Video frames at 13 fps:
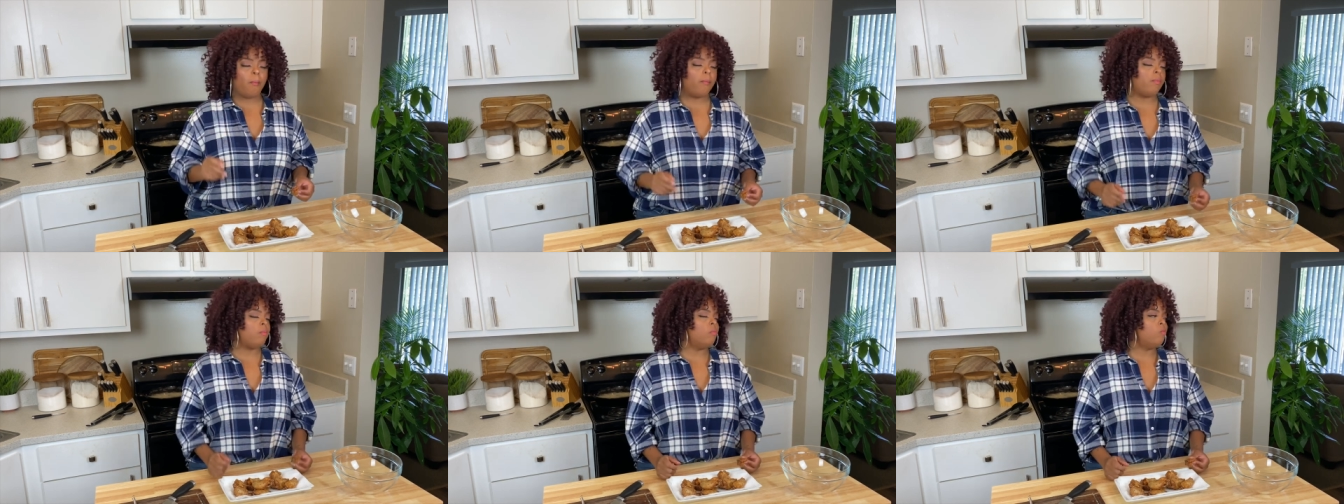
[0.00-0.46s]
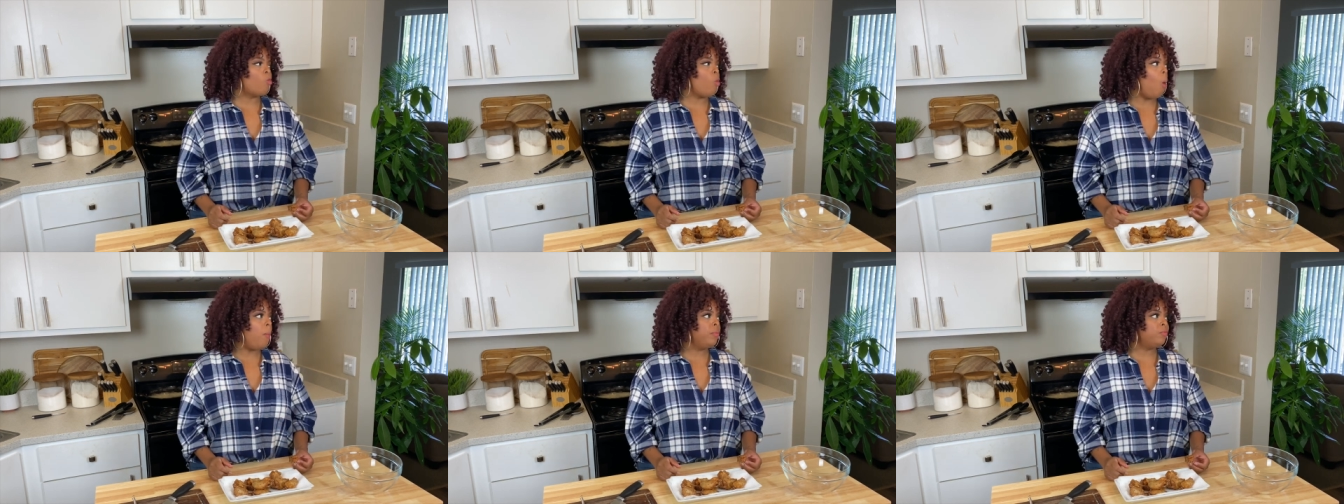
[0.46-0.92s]
Mm.
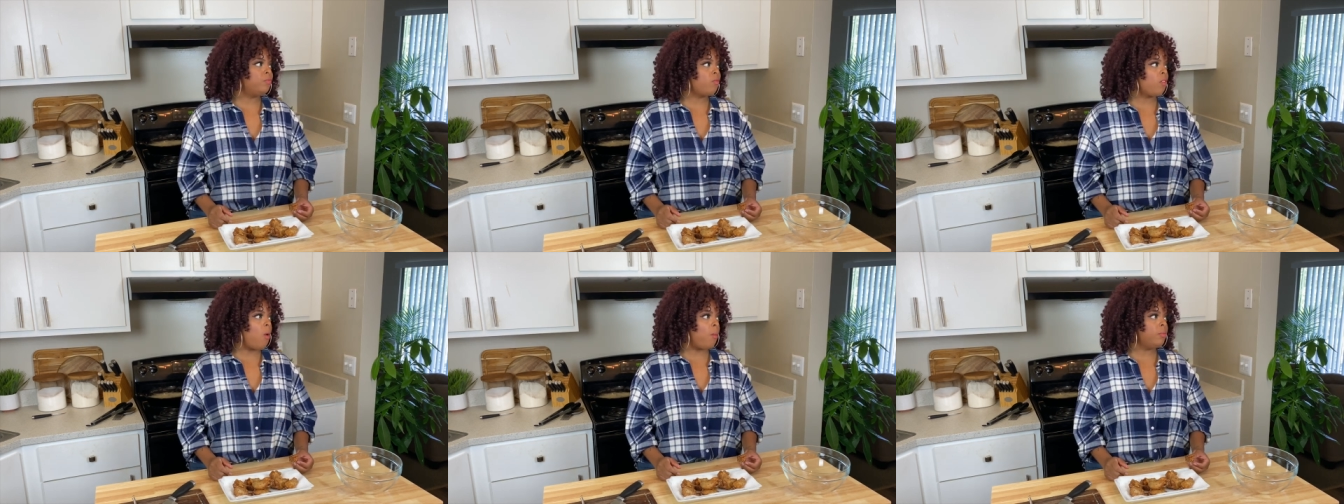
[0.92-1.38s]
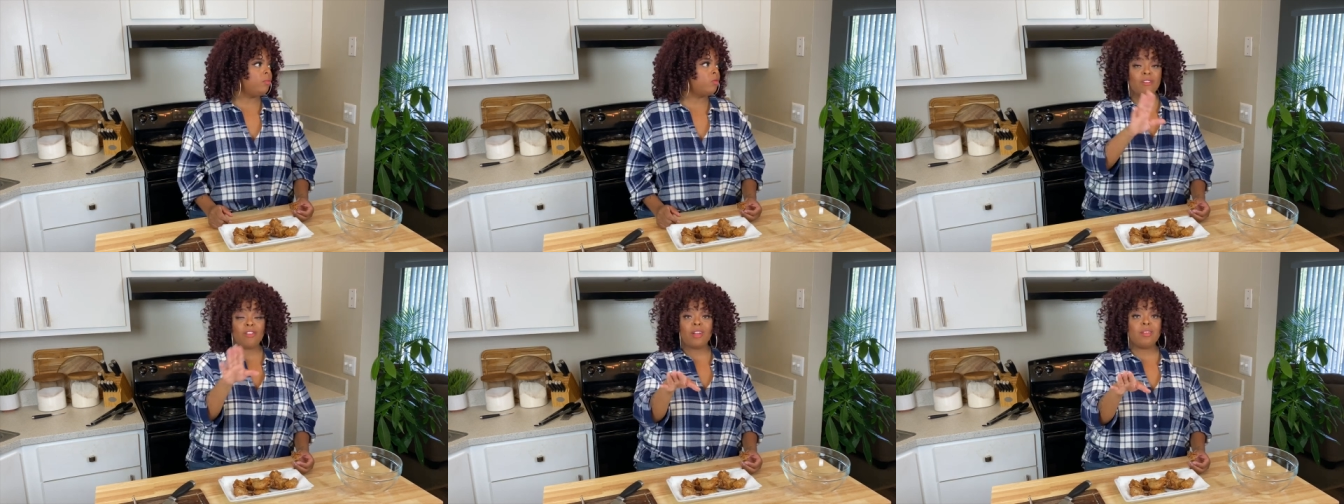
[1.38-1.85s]

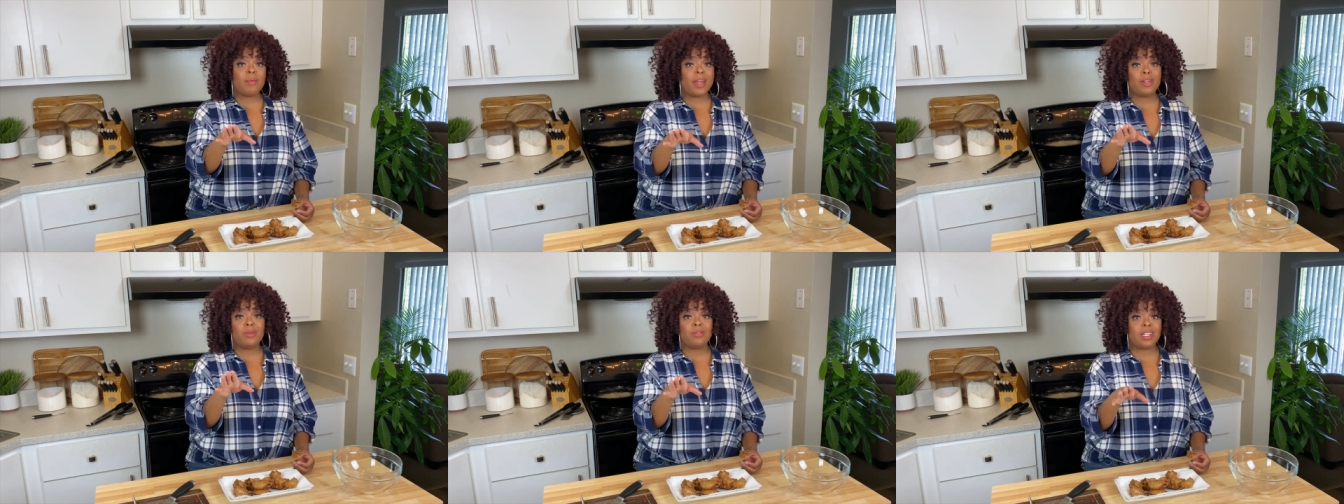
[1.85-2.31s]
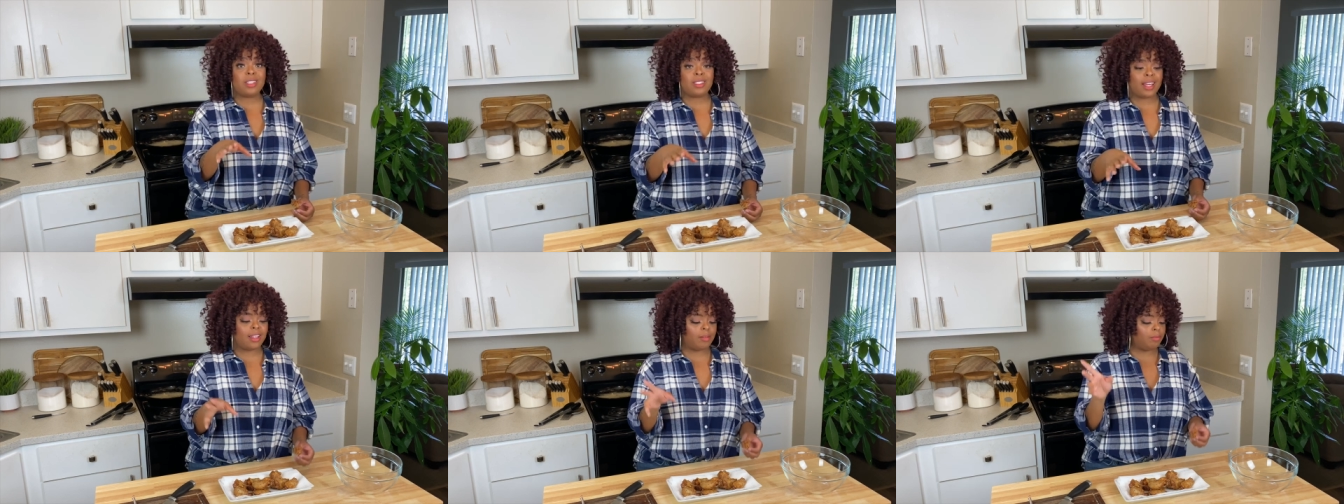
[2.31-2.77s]
For anybody who does
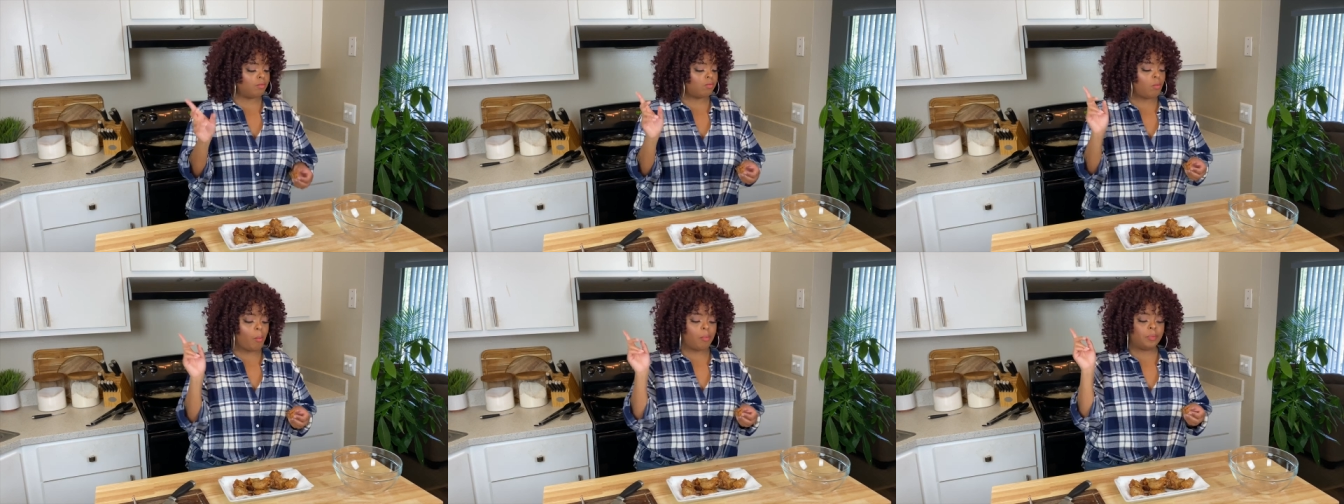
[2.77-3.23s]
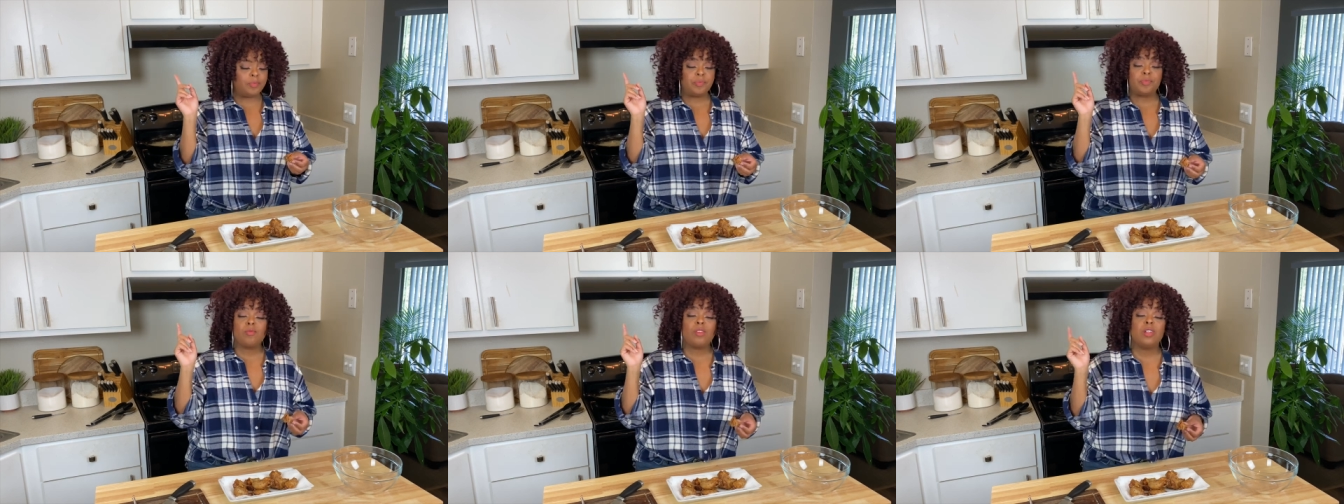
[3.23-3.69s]
that,
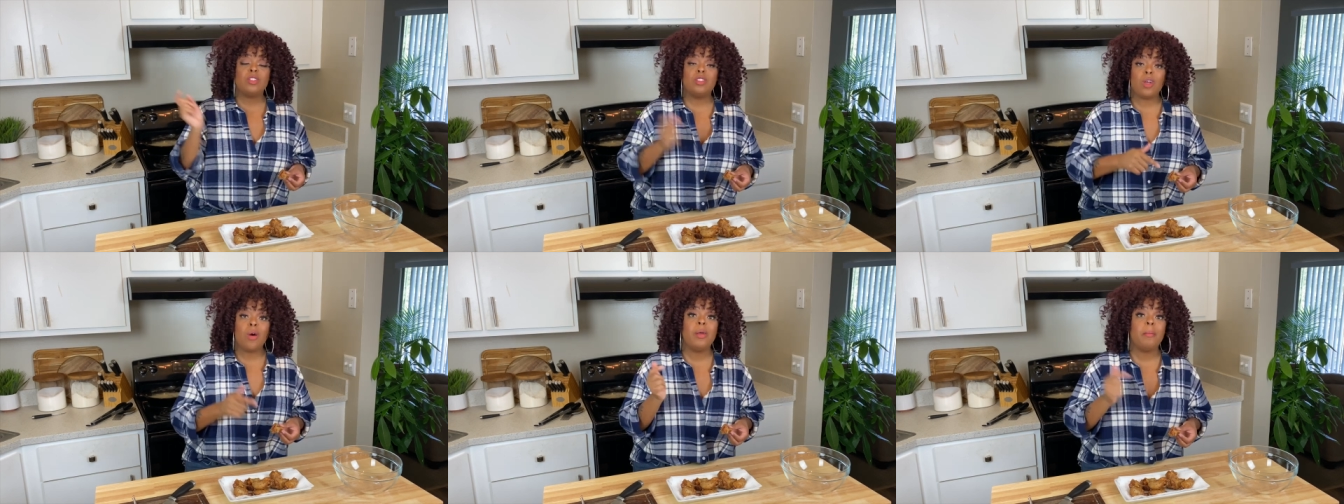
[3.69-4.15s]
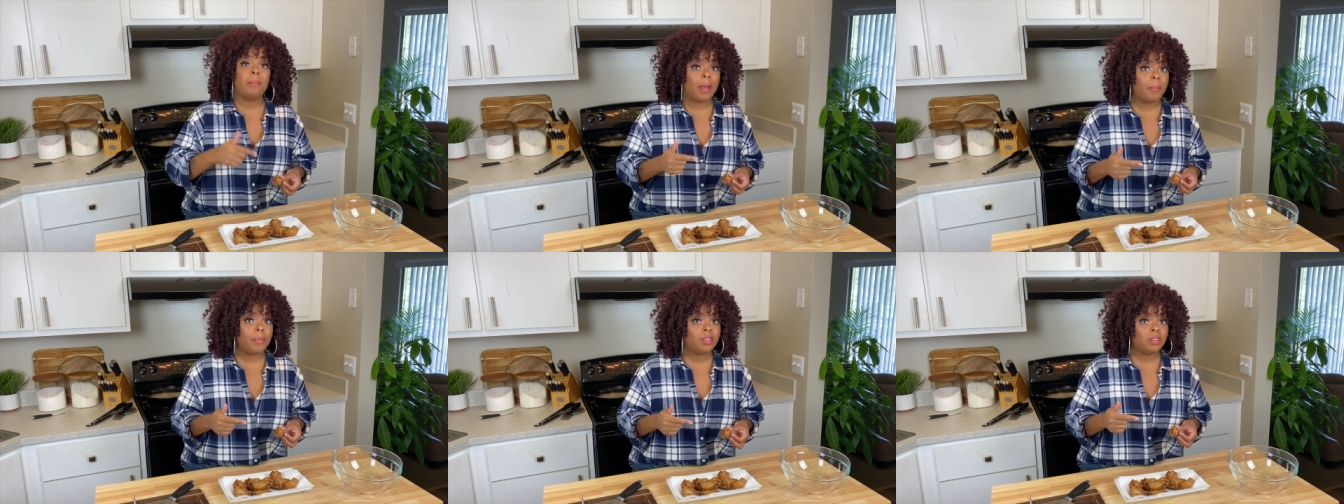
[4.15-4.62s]
salt and
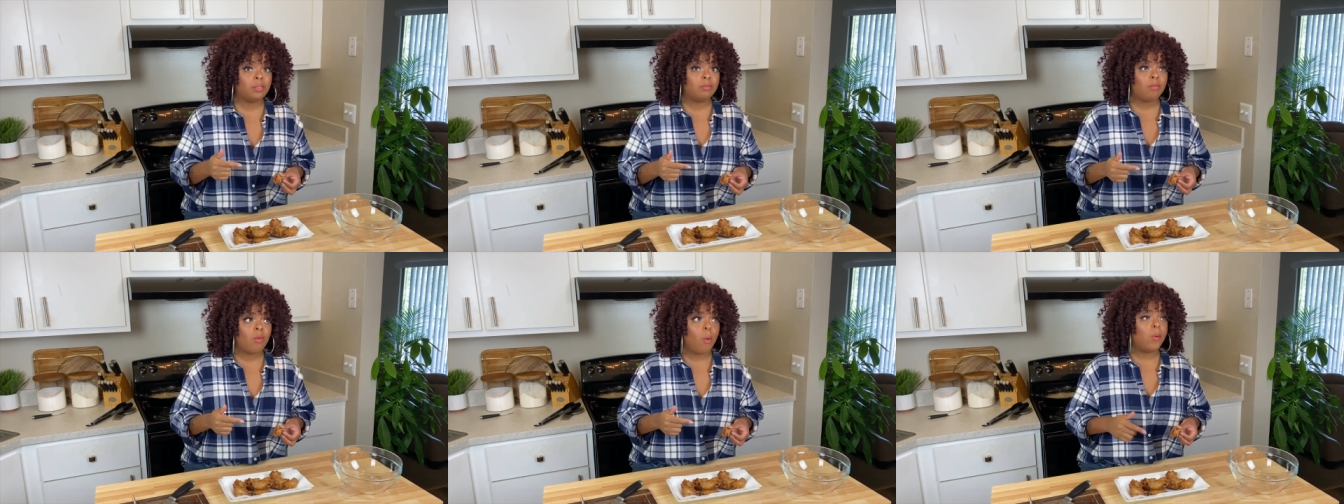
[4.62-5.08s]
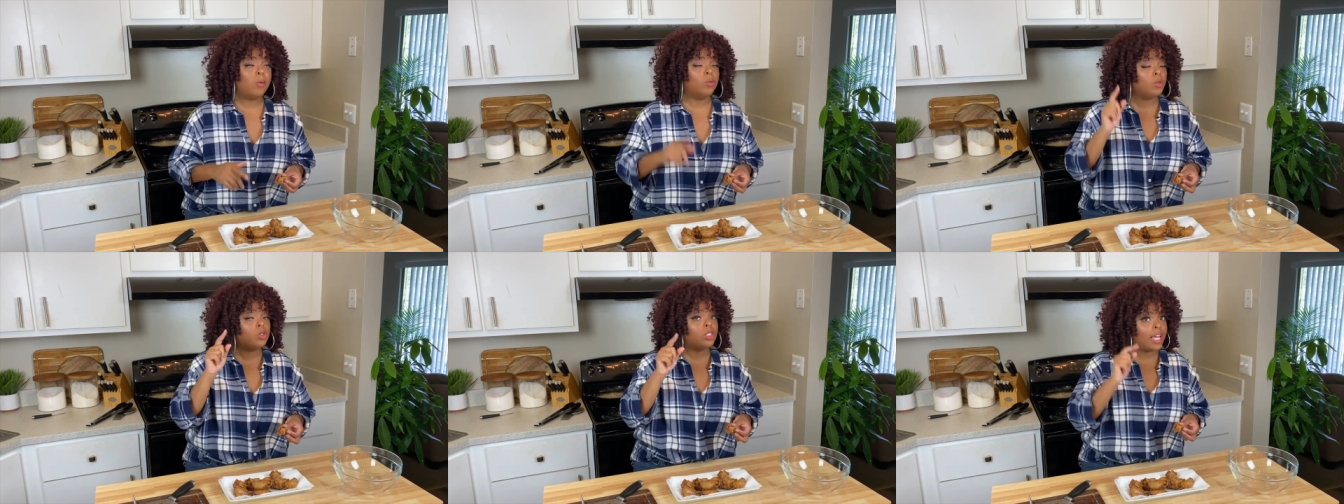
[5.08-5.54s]
pepper
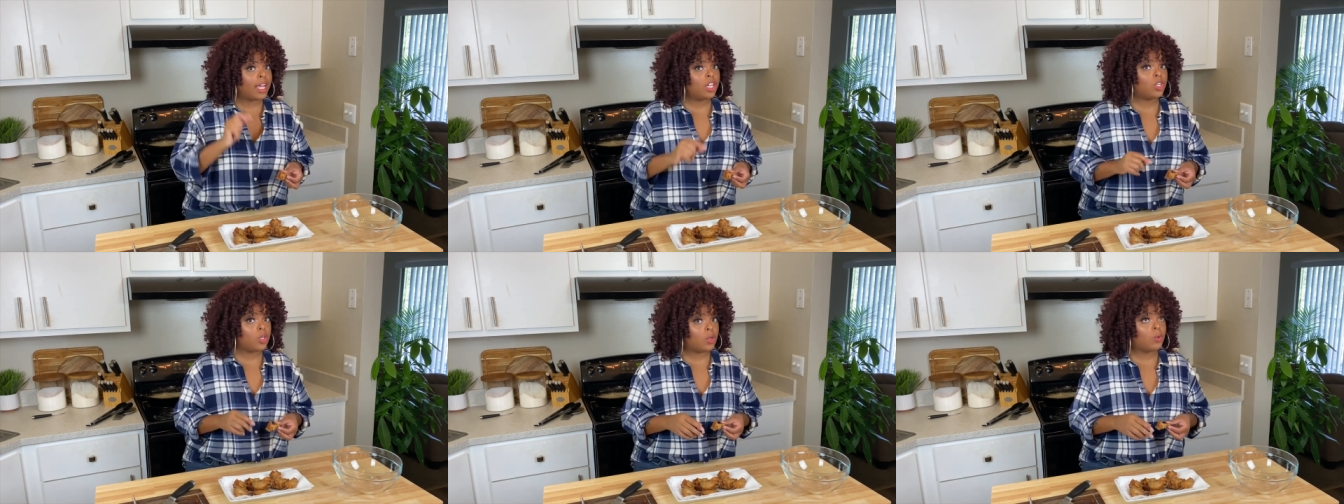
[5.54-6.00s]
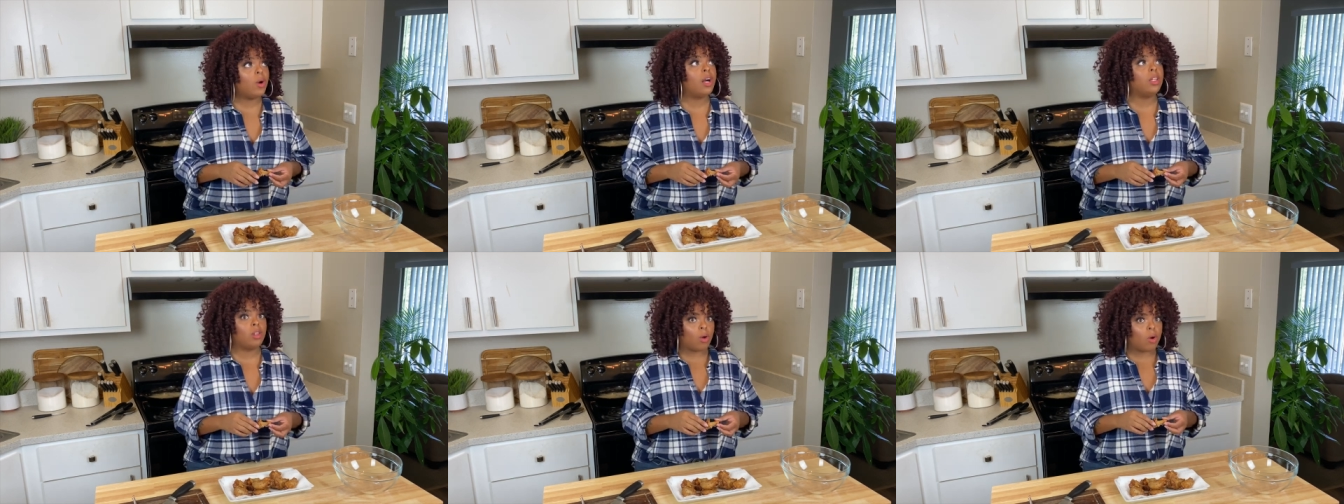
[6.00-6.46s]
will take you
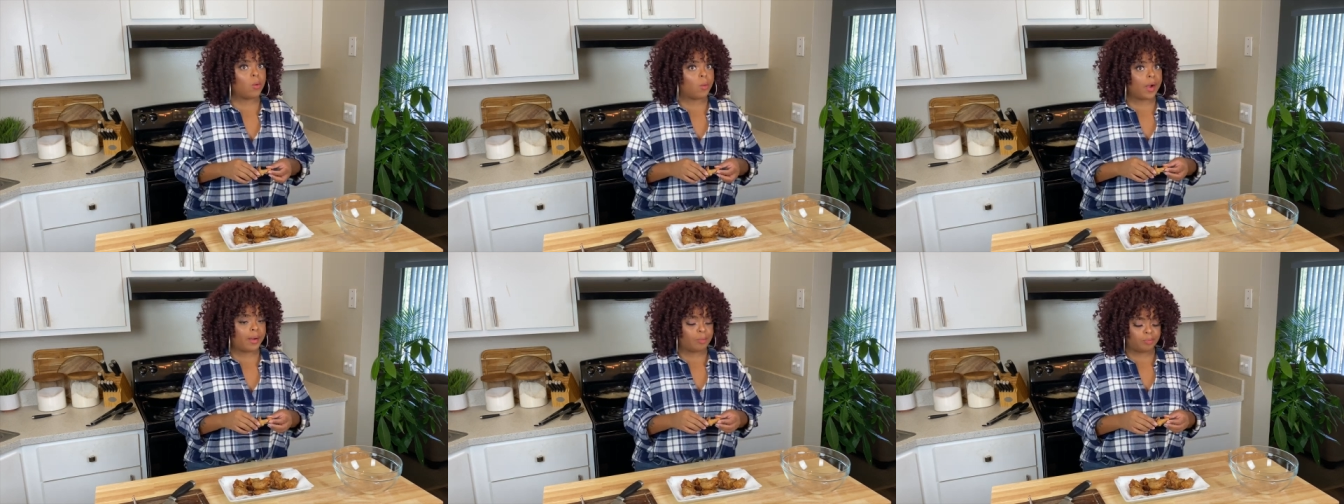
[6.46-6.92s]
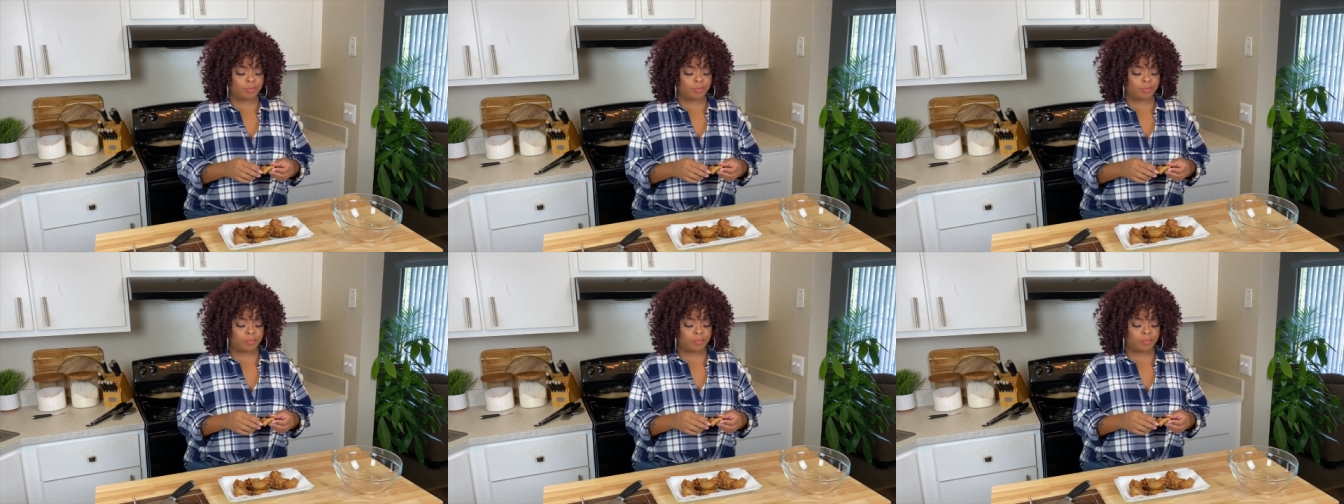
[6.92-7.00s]
a long way.